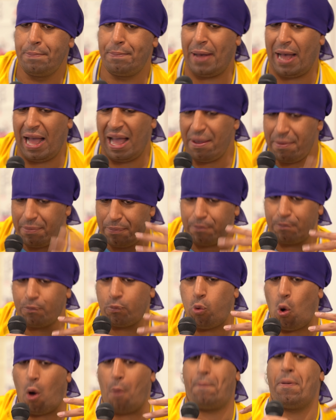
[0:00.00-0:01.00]
but
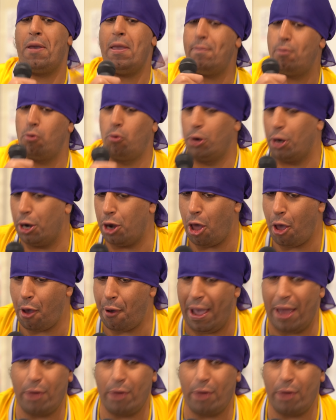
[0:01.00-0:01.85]
what people want to know,